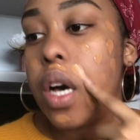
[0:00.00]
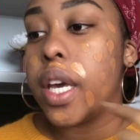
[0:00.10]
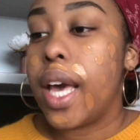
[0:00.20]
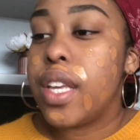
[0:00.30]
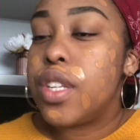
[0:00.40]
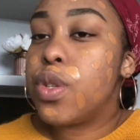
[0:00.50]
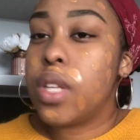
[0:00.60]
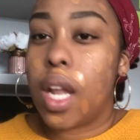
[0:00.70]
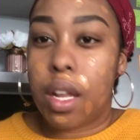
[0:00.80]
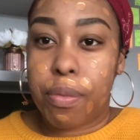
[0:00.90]
Okay, I just
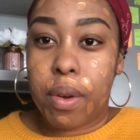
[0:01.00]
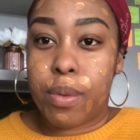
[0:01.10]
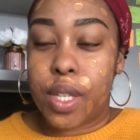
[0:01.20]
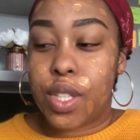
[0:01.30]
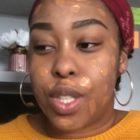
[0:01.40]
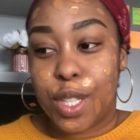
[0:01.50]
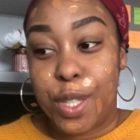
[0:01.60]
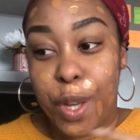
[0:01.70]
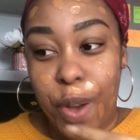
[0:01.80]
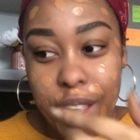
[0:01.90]
used a lot of formulation just
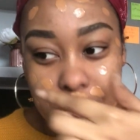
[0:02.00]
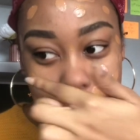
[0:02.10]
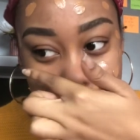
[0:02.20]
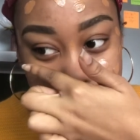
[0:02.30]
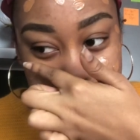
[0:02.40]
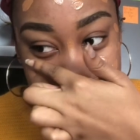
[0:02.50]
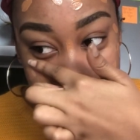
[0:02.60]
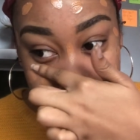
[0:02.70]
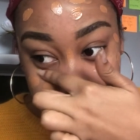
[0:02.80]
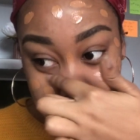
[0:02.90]
now. I just realized
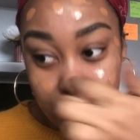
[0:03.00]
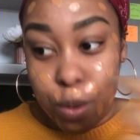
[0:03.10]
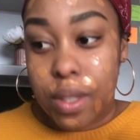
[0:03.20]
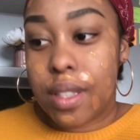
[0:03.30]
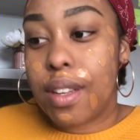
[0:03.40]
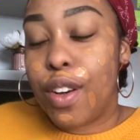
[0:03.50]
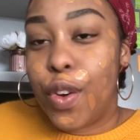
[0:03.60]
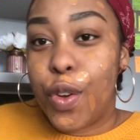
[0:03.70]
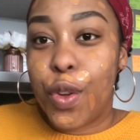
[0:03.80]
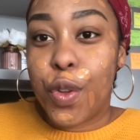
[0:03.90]
I used about
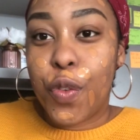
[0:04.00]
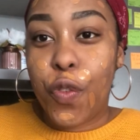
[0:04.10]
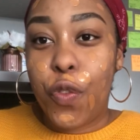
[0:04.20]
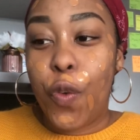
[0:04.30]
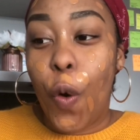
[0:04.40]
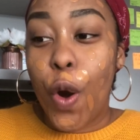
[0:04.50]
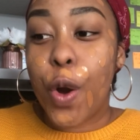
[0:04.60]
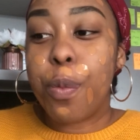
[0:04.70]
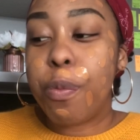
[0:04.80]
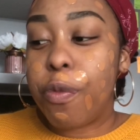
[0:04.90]

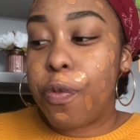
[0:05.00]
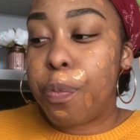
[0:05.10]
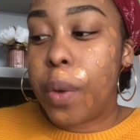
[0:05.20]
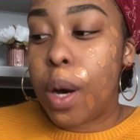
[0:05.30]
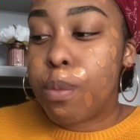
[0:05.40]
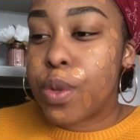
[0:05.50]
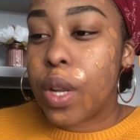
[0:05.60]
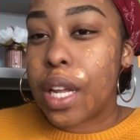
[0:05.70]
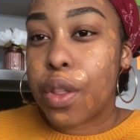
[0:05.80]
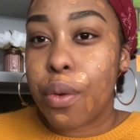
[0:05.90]
4 pumps
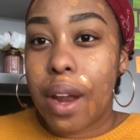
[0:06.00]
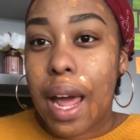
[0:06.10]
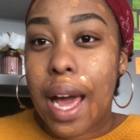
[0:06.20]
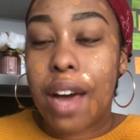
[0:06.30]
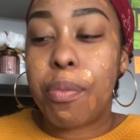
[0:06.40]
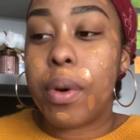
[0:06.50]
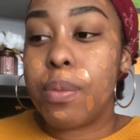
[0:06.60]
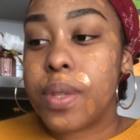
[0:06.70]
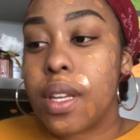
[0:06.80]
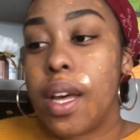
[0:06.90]
or like 3.5
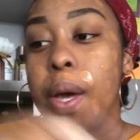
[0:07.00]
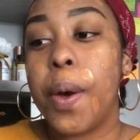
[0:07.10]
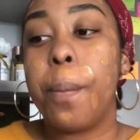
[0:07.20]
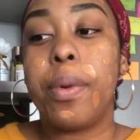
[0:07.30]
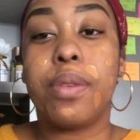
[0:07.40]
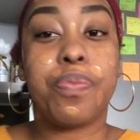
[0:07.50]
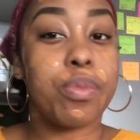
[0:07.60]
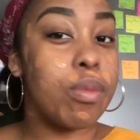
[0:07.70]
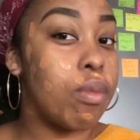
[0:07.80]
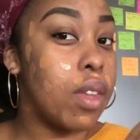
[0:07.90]
pumps. But
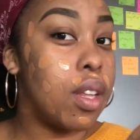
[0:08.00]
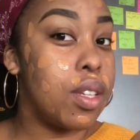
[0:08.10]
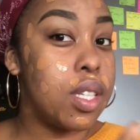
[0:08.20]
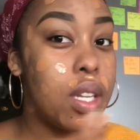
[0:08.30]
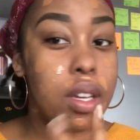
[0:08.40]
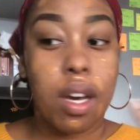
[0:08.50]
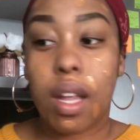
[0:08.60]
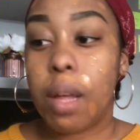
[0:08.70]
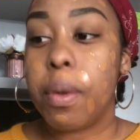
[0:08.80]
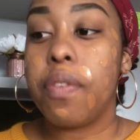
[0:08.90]
so this on the
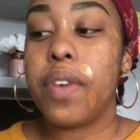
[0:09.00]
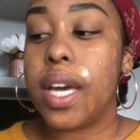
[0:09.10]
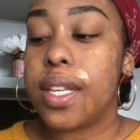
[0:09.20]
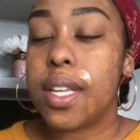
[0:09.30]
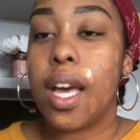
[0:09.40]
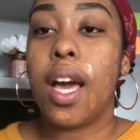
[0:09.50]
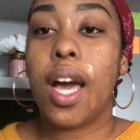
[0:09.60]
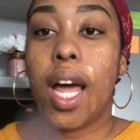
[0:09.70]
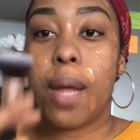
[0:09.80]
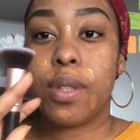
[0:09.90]
color of my face,
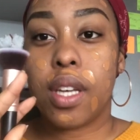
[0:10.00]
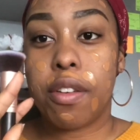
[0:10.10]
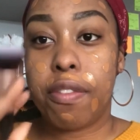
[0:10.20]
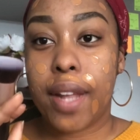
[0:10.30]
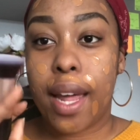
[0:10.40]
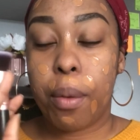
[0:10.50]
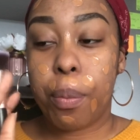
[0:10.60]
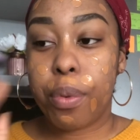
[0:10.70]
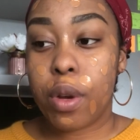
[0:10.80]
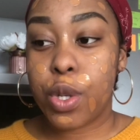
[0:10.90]
and I'm using a flat
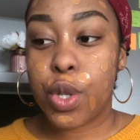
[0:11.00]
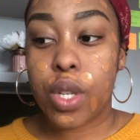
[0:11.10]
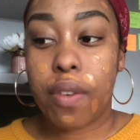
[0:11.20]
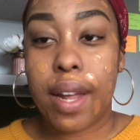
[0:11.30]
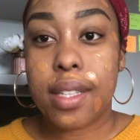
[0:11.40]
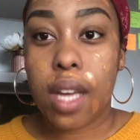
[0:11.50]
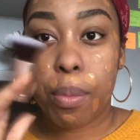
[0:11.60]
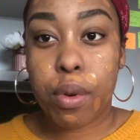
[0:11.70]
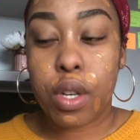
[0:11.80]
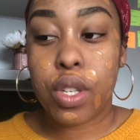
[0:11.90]

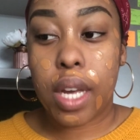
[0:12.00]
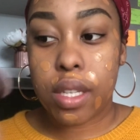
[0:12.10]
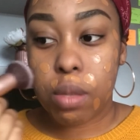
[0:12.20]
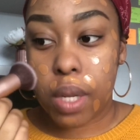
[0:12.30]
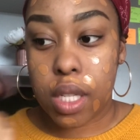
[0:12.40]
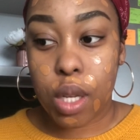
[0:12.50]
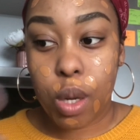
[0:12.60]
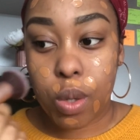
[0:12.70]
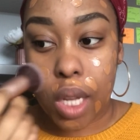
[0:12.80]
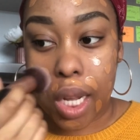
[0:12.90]
top brush to blend it
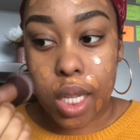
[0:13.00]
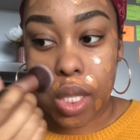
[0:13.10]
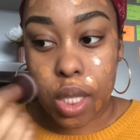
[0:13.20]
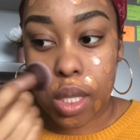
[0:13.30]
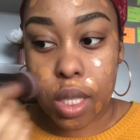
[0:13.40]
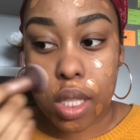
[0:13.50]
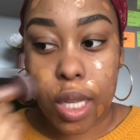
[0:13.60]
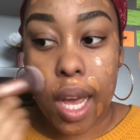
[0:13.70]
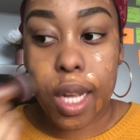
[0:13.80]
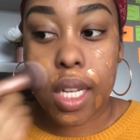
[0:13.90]
out. And let's just
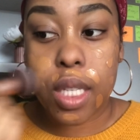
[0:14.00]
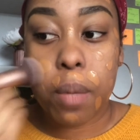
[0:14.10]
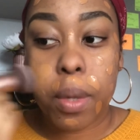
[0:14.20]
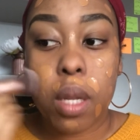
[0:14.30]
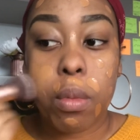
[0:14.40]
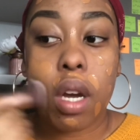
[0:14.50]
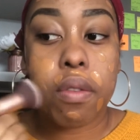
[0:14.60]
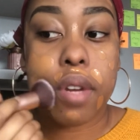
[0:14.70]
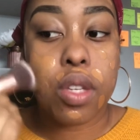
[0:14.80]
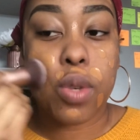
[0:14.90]
start. It is a medium
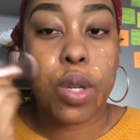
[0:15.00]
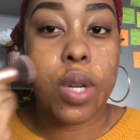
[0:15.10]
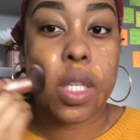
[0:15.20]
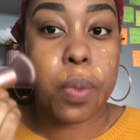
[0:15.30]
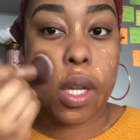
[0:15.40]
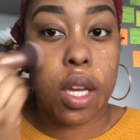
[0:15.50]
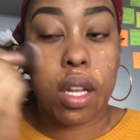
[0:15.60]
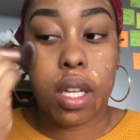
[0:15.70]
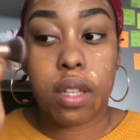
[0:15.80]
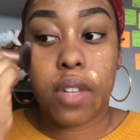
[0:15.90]
coverage, so I don't expect like
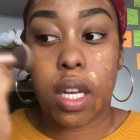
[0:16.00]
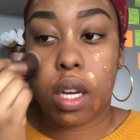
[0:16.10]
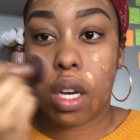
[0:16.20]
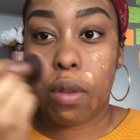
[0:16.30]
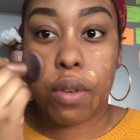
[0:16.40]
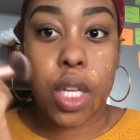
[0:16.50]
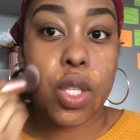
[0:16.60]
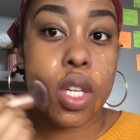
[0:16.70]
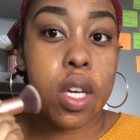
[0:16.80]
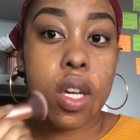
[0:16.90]
a lot of like
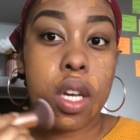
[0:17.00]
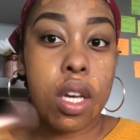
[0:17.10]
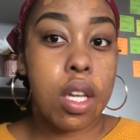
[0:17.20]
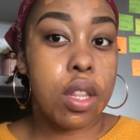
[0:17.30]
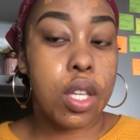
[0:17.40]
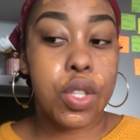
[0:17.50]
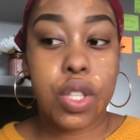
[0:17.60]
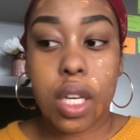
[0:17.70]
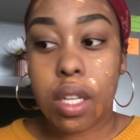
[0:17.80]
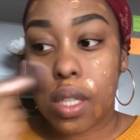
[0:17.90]
coverage. The
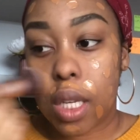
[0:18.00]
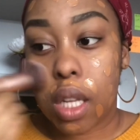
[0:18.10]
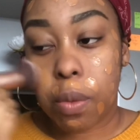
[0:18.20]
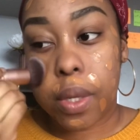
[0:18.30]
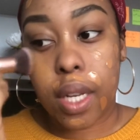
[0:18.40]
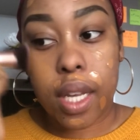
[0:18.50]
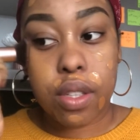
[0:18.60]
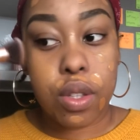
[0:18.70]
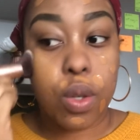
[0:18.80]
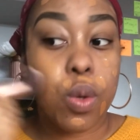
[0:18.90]
shade looks like it'll be
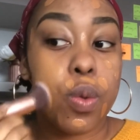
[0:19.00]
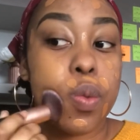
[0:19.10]
nice though.